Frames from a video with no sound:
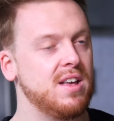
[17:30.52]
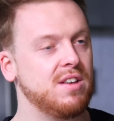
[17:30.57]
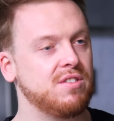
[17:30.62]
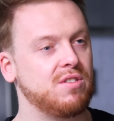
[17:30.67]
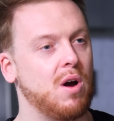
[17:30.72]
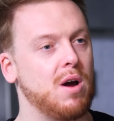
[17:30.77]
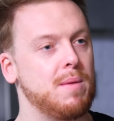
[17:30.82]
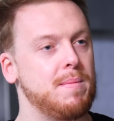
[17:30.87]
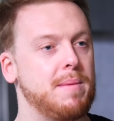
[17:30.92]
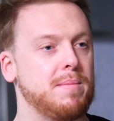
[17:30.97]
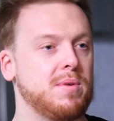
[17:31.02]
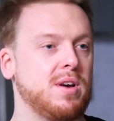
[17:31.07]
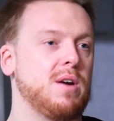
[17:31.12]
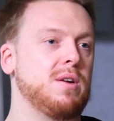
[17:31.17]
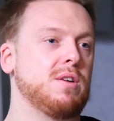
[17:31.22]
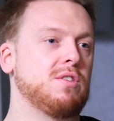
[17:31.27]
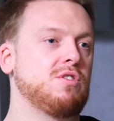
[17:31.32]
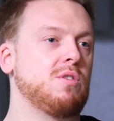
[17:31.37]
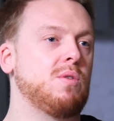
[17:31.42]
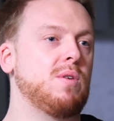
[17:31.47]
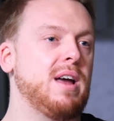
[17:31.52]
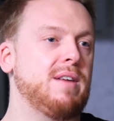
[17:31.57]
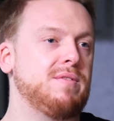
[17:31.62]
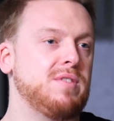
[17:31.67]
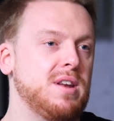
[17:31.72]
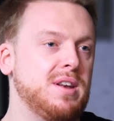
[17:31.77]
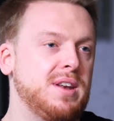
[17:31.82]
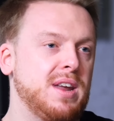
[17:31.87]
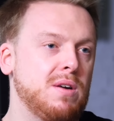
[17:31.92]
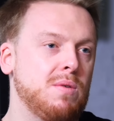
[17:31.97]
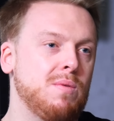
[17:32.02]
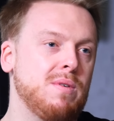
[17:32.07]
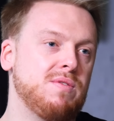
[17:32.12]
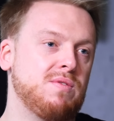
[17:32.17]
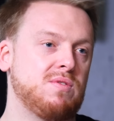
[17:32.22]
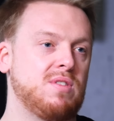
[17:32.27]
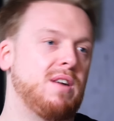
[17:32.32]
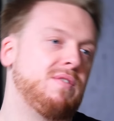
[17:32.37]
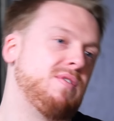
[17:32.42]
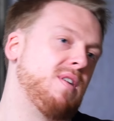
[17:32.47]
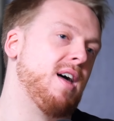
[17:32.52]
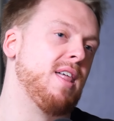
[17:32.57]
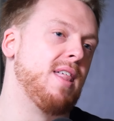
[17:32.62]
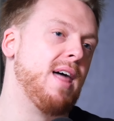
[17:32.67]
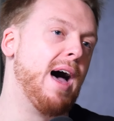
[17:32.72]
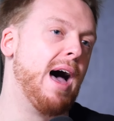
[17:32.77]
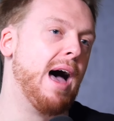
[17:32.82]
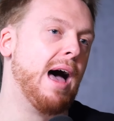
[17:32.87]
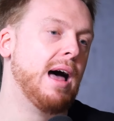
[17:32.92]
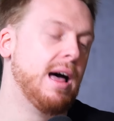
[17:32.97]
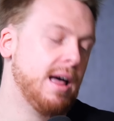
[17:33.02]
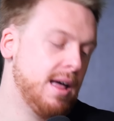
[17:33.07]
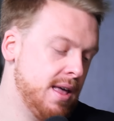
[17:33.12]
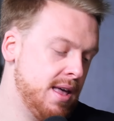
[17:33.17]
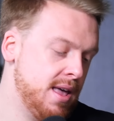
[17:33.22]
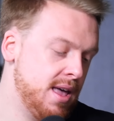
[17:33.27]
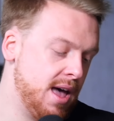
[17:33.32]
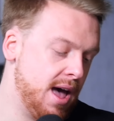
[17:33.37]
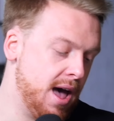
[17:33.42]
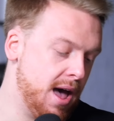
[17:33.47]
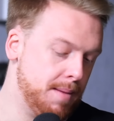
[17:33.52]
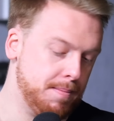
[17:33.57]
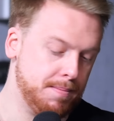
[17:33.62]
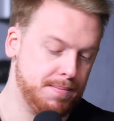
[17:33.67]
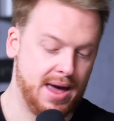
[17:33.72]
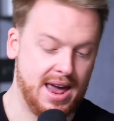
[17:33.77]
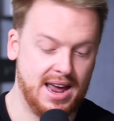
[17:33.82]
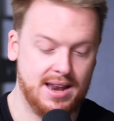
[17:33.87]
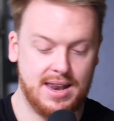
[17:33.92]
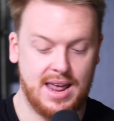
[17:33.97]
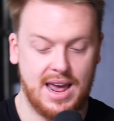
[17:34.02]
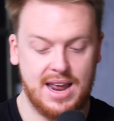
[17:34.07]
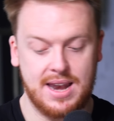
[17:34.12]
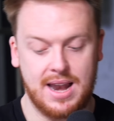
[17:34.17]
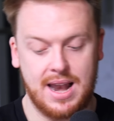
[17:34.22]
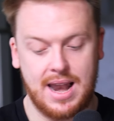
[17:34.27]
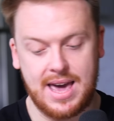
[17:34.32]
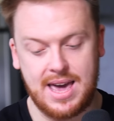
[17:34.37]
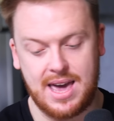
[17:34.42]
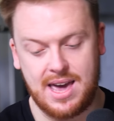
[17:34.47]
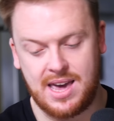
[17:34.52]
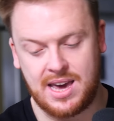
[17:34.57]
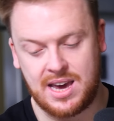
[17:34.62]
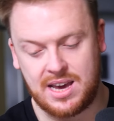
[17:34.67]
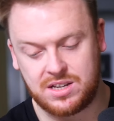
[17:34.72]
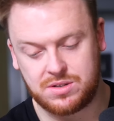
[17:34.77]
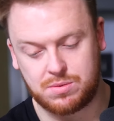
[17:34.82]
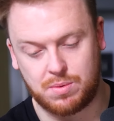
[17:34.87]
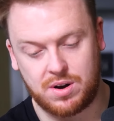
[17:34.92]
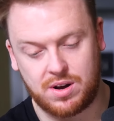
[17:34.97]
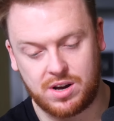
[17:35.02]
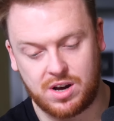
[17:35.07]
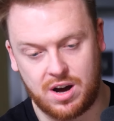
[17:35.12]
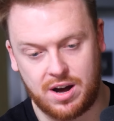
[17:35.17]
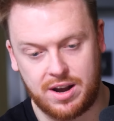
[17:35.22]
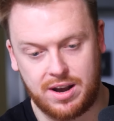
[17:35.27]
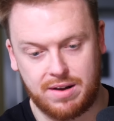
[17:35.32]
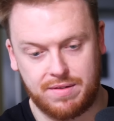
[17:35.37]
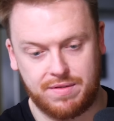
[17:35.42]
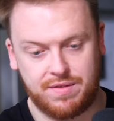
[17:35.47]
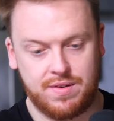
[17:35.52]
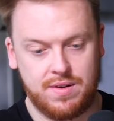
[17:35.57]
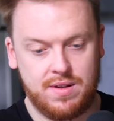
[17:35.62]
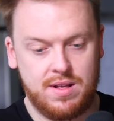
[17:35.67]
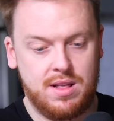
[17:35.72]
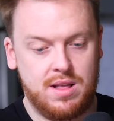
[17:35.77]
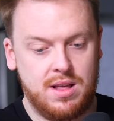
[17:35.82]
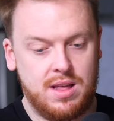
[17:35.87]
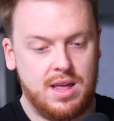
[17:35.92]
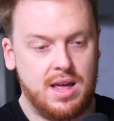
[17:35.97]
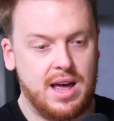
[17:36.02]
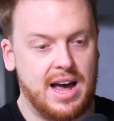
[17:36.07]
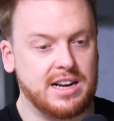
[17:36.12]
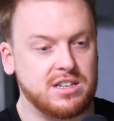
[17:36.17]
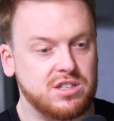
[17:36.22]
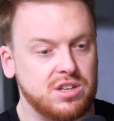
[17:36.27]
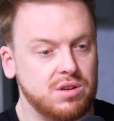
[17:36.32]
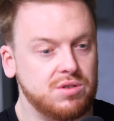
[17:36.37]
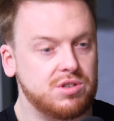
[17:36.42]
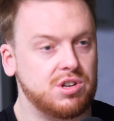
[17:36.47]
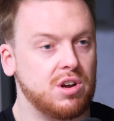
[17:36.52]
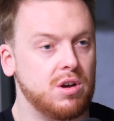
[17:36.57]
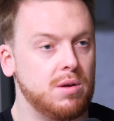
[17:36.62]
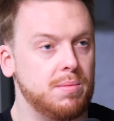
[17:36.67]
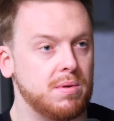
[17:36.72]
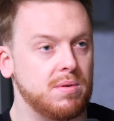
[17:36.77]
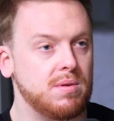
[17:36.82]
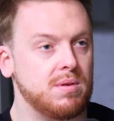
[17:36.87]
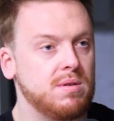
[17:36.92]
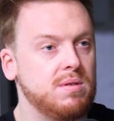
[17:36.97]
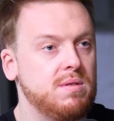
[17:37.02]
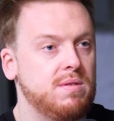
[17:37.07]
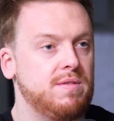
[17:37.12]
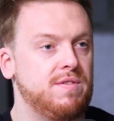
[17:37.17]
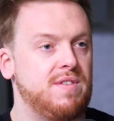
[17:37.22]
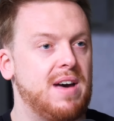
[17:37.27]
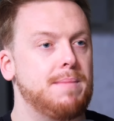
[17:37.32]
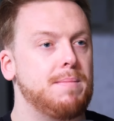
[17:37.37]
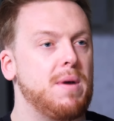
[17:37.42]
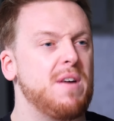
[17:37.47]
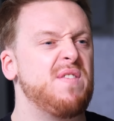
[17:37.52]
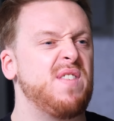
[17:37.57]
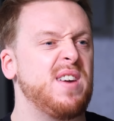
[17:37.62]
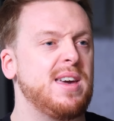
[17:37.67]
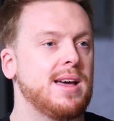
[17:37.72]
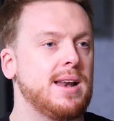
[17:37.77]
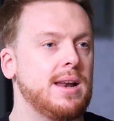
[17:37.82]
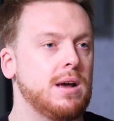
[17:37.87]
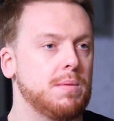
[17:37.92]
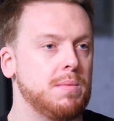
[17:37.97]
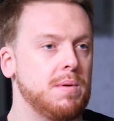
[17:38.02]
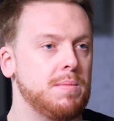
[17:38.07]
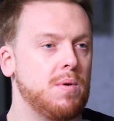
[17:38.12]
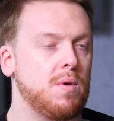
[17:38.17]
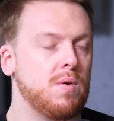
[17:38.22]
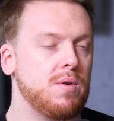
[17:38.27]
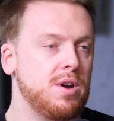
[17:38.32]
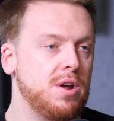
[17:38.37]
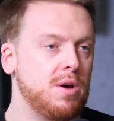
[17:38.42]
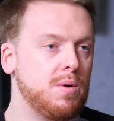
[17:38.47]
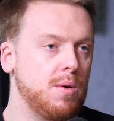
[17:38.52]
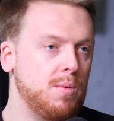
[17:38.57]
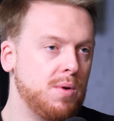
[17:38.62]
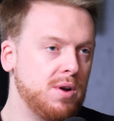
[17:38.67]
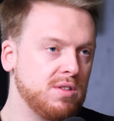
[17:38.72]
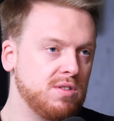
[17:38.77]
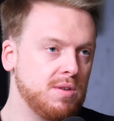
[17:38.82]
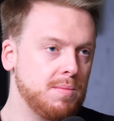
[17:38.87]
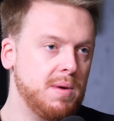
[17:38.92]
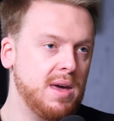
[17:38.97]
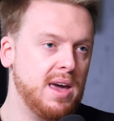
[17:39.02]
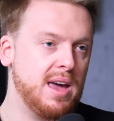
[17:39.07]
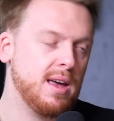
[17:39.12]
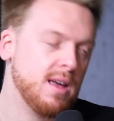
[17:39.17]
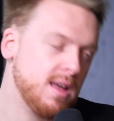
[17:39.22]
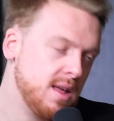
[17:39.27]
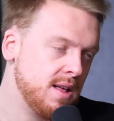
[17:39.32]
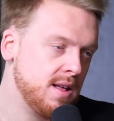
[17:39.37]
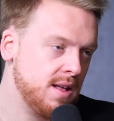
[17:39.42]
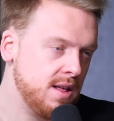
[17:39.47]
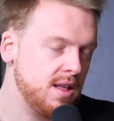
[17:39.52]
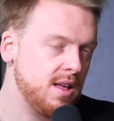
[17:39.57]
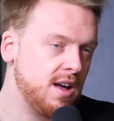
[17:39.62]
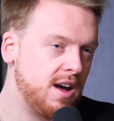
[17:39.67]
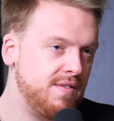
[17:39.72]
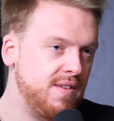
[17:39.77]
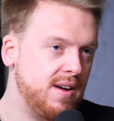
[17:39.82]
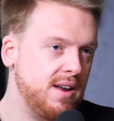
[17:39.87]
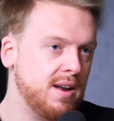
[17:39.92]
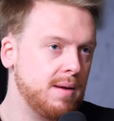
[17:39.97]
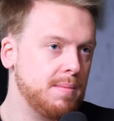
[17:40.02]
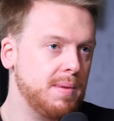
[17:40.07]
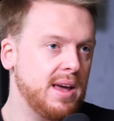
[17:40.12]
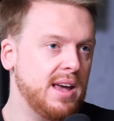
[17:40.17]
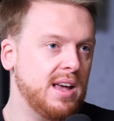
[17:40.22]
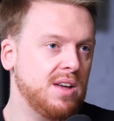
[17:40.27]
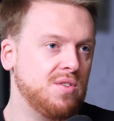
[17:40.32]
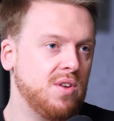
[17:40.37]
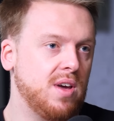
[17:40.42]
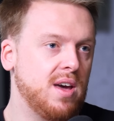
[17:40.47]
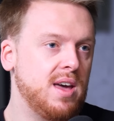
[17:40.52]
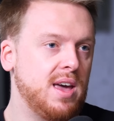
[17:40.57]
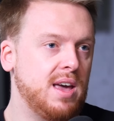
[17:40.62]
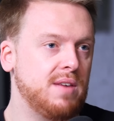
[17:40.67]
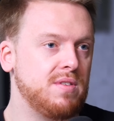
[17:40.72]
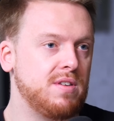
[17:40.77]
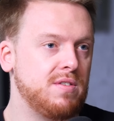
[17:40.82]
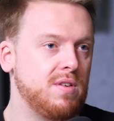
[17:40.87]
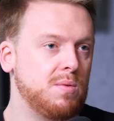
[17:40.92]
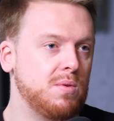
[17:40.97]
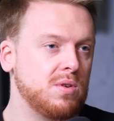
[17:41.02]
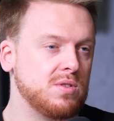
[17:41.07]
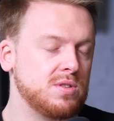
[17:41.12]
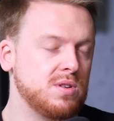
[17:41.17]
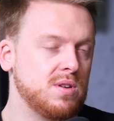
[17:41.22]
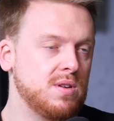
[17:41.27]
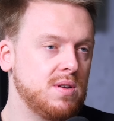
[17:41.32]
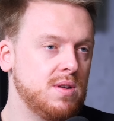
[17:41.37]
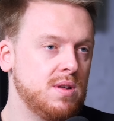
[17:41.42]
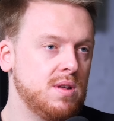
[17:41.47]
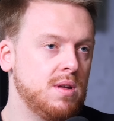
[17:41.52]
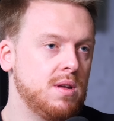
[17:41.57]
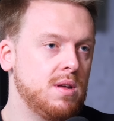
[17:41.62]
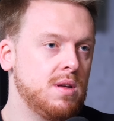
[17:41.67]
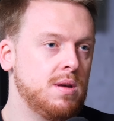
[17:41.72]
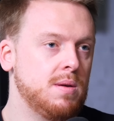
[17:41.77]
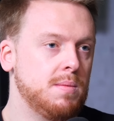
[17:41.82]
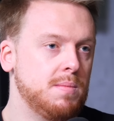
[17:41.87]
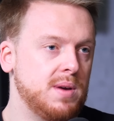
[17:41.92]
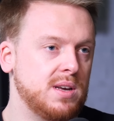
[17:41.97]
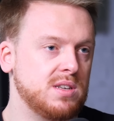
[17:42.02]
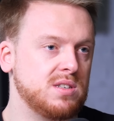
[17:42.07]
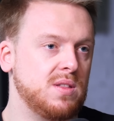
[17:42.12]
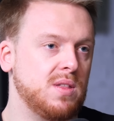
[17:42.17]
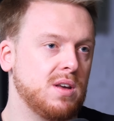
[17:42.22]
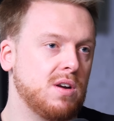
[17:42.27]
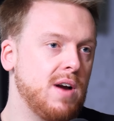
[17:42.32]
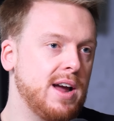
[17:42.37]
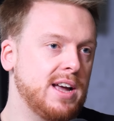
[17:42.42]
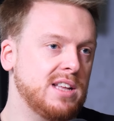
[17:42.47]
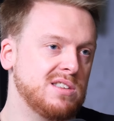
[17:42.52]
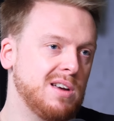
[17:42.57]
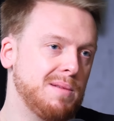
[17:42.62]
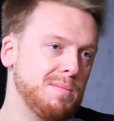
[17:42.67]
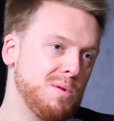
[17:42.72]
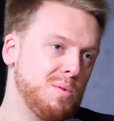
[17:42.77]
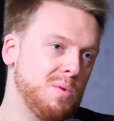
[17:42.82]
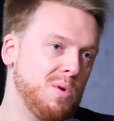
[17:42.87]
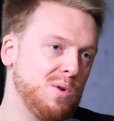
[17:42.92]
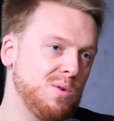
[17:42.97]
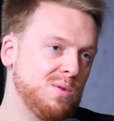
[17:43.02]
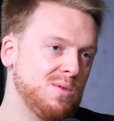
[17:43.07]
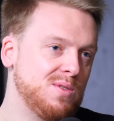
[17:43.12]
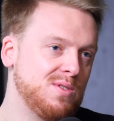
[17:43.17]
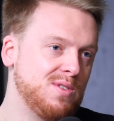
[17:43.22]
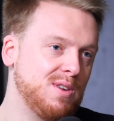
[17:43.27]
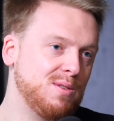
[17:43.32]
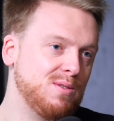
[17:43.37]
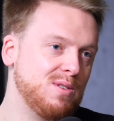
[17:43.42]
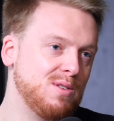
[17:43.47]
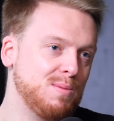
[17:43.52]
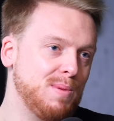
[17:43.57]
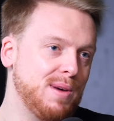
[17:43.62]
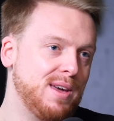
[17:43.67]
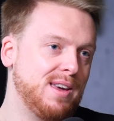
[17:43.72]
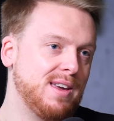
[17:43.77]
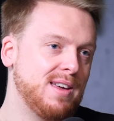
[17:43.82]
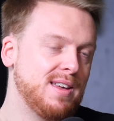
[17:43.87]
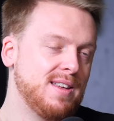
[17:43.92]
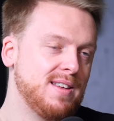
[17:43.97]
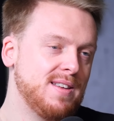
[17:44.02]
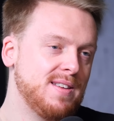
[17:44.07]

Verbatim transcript: So I remember going to school and having to deal with stuff like that. Um, but in the, in the later years, when I kind of had YouTube and found my feet a little bit more and who I wanted to be, I found it a bit easier, even if I was pissing the grades up the wall, so to mm. speak.